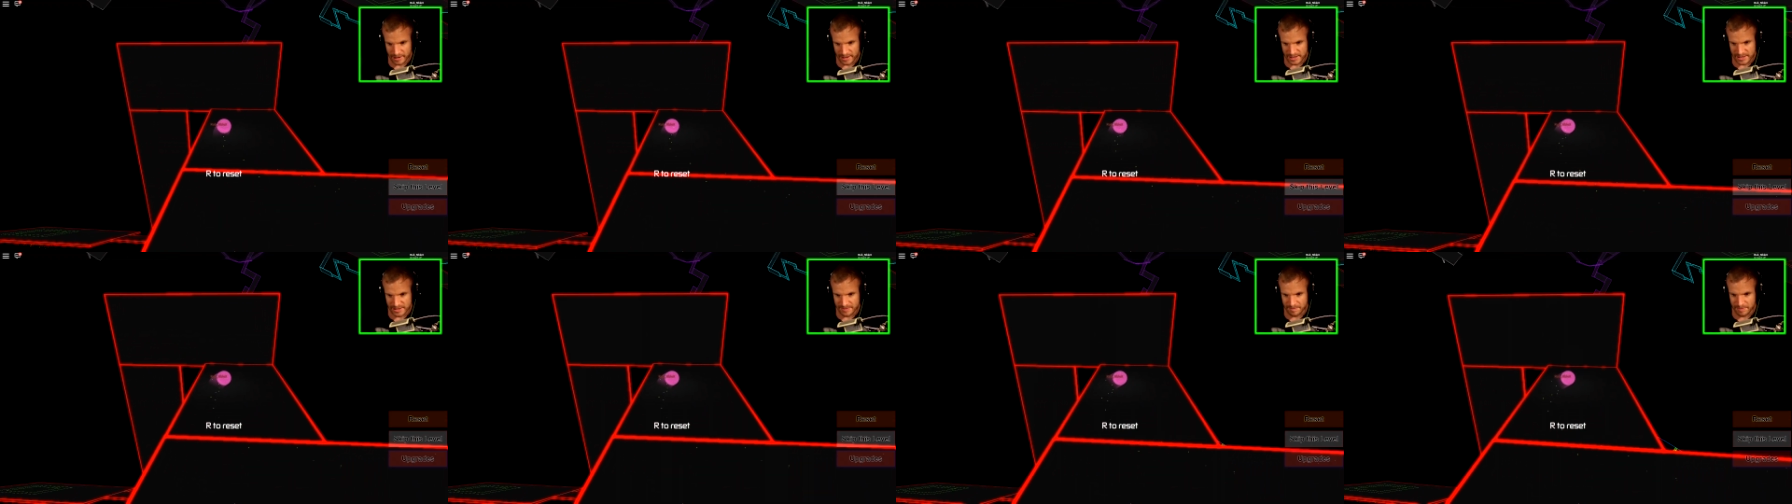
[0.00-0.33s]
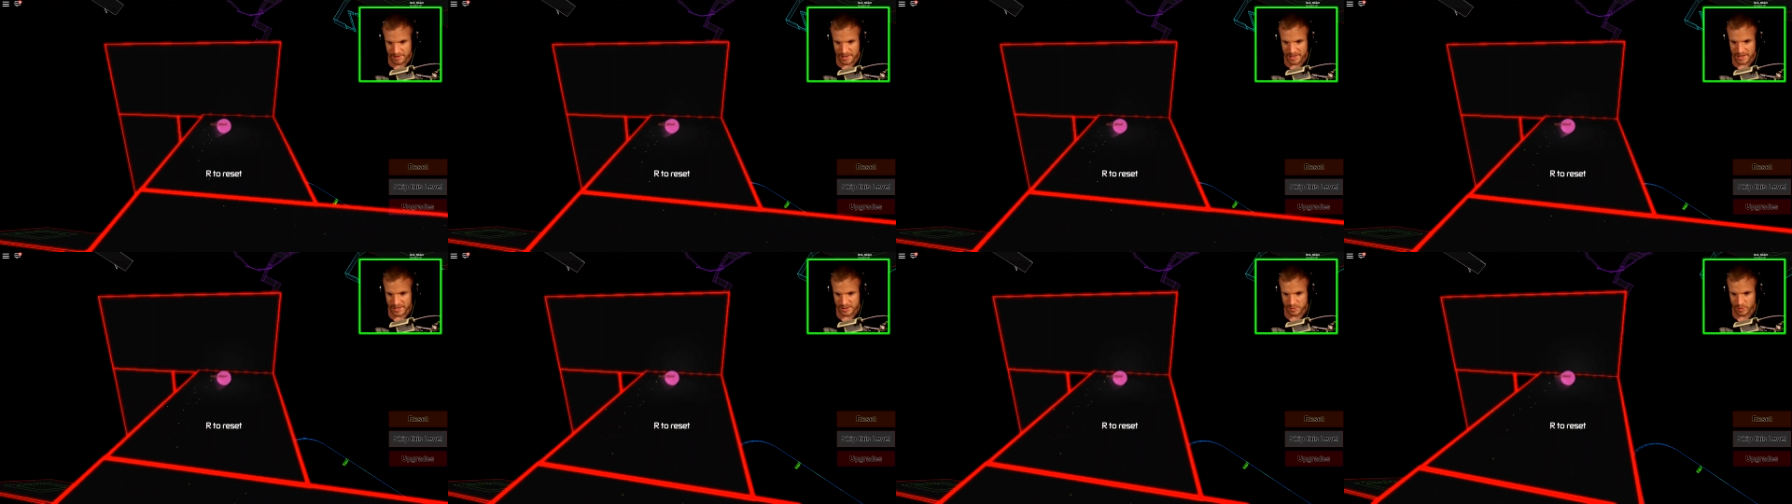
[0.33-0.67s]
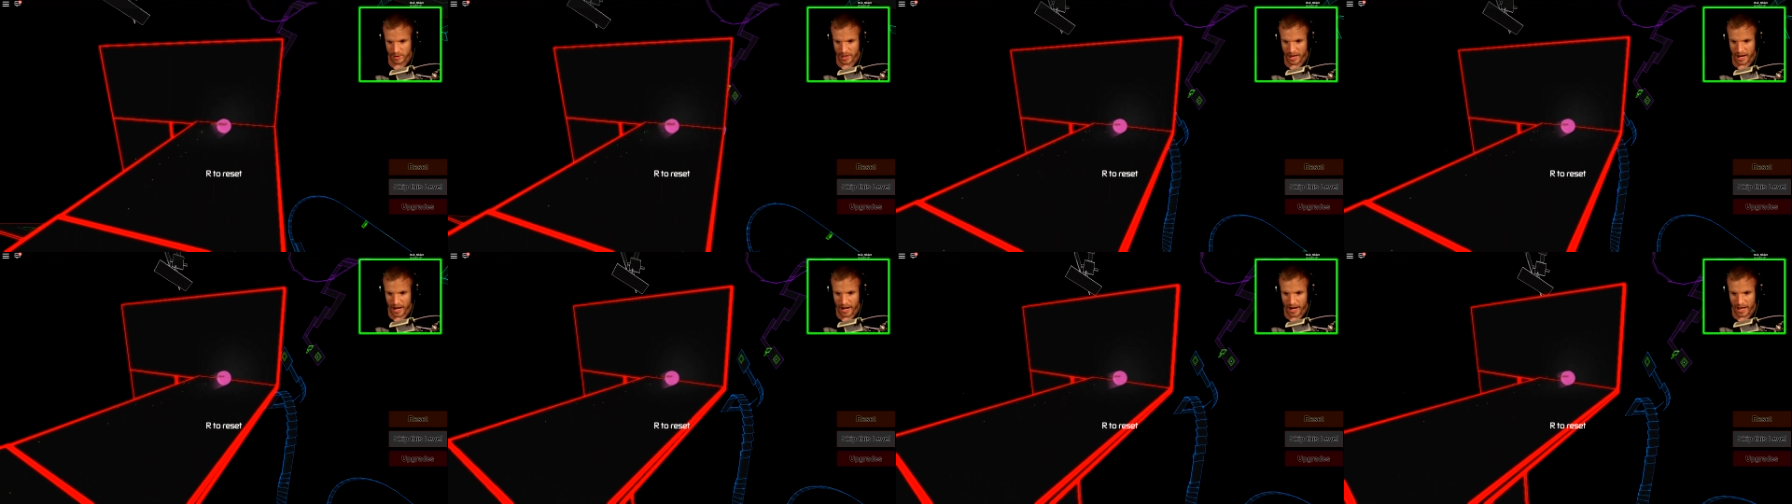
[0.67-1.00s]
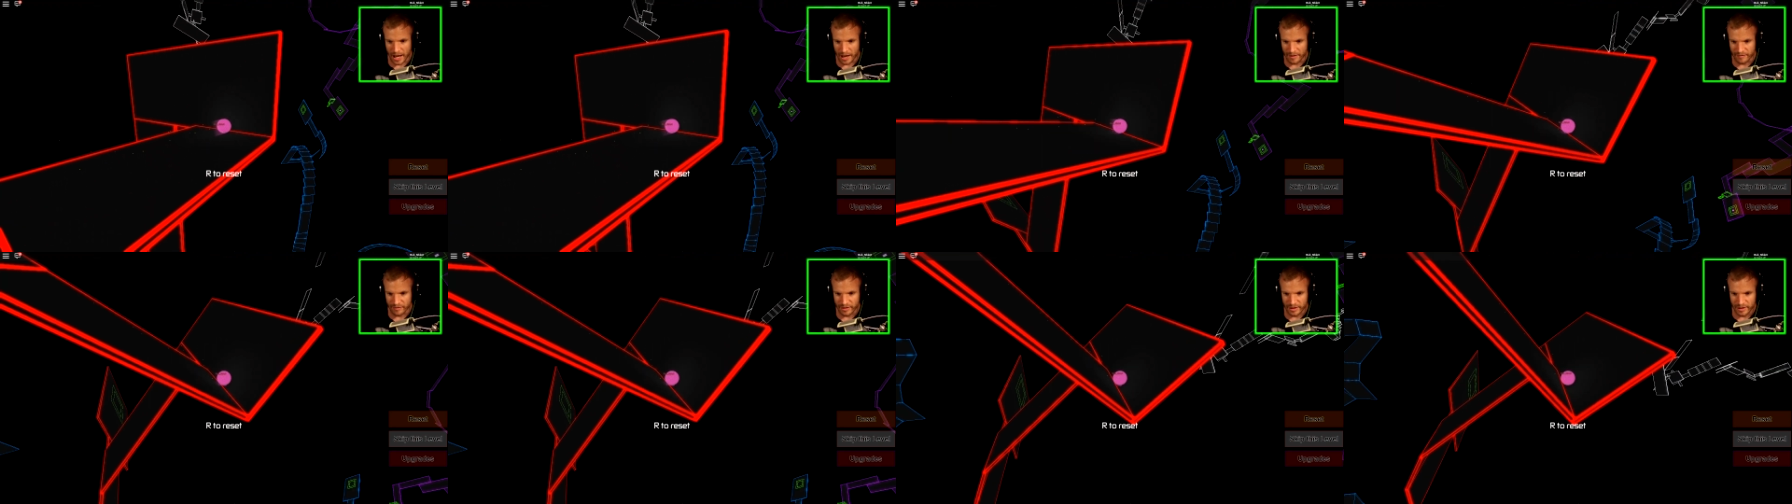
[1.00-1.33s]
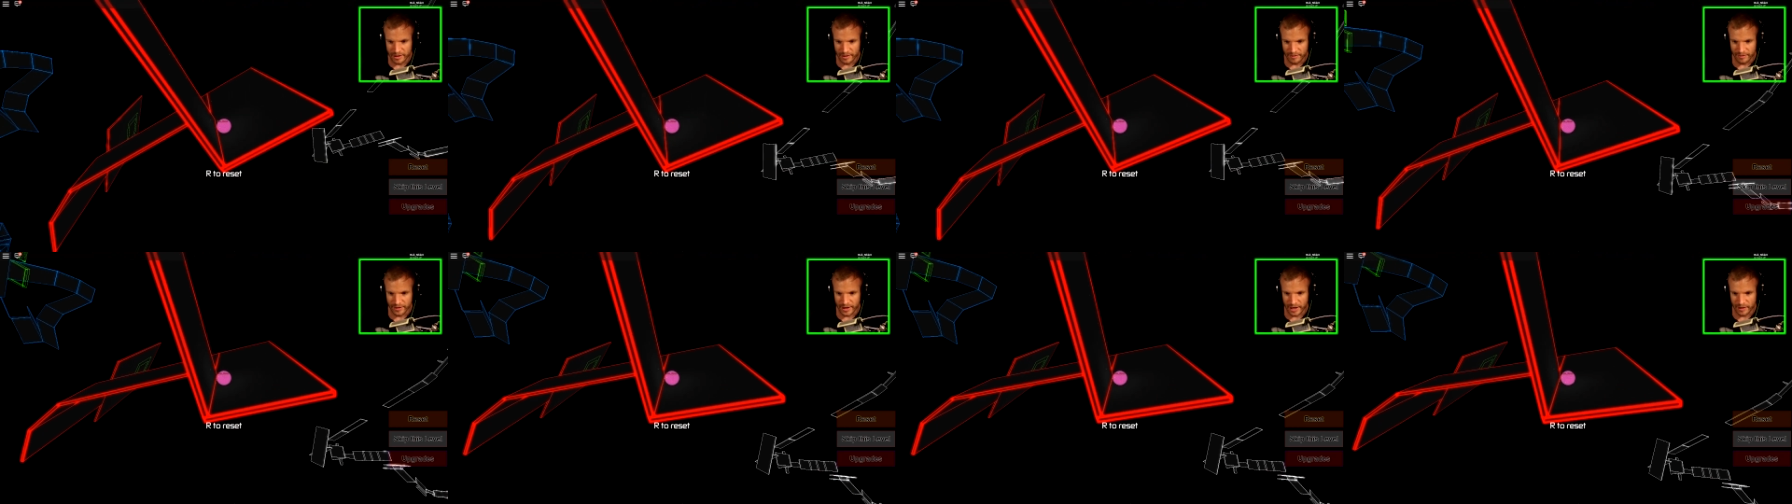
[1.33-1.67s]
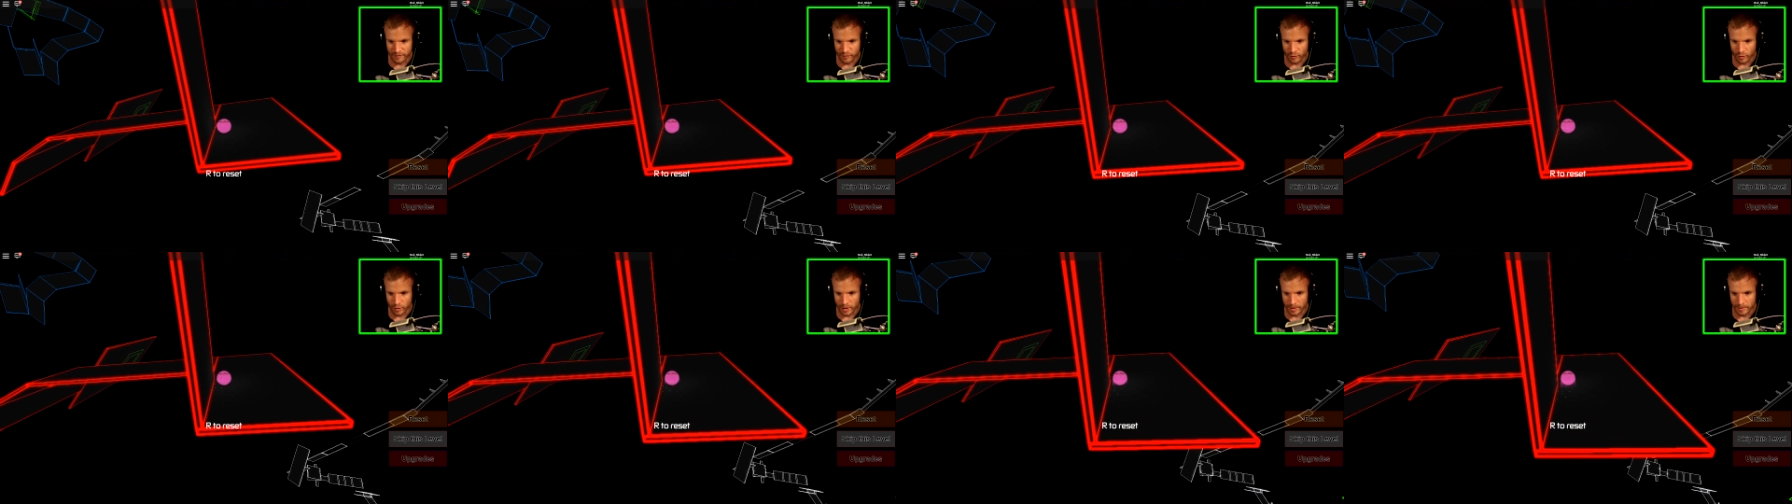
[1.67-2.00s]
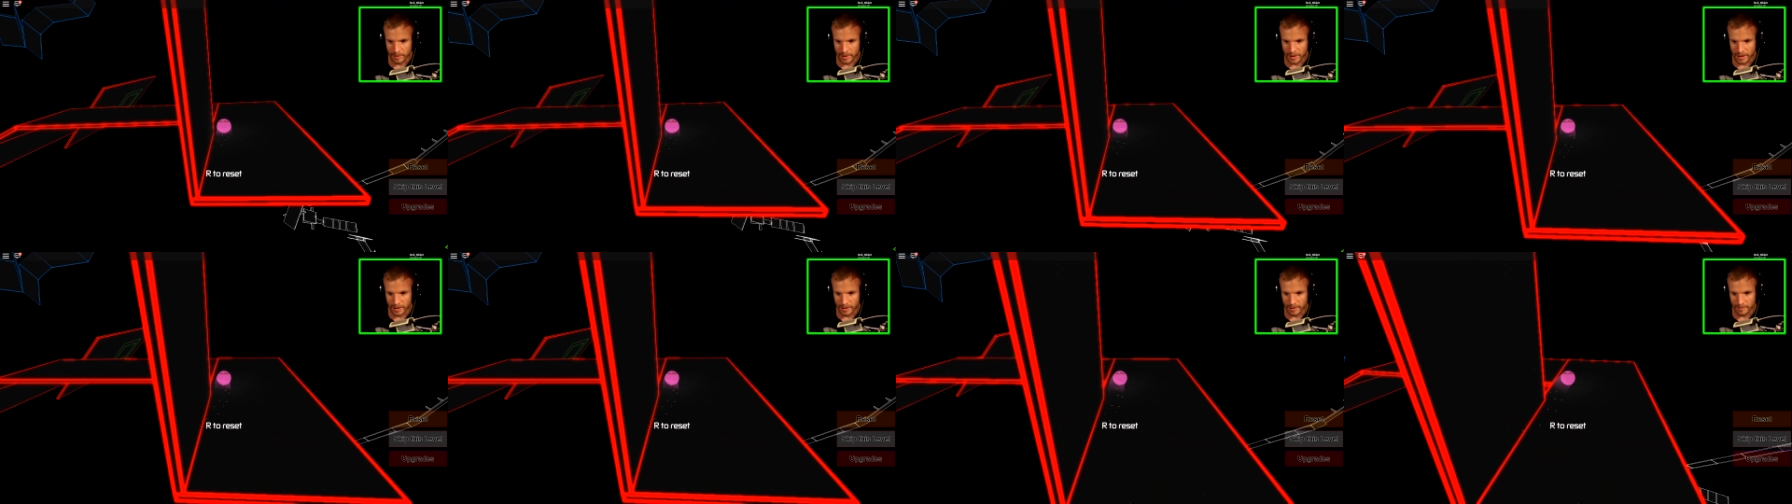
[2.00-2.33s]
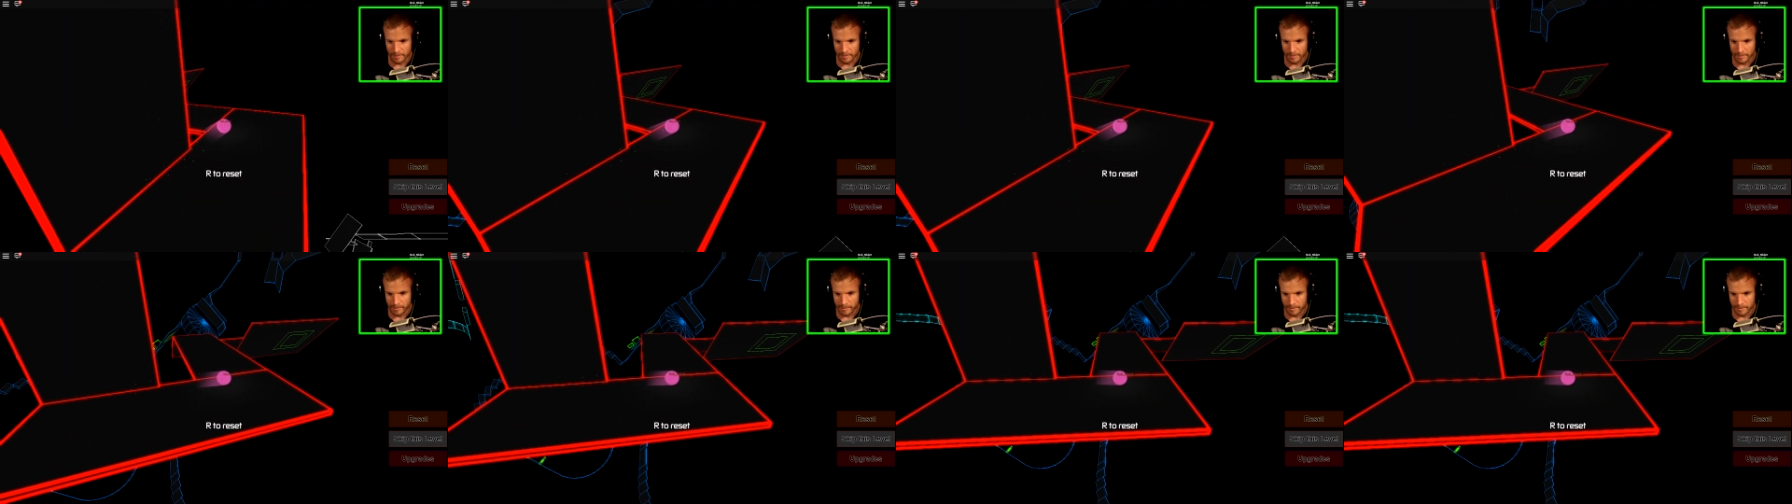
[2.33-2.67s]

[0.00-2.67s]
Speed is what I love. Therefore, I'm gonna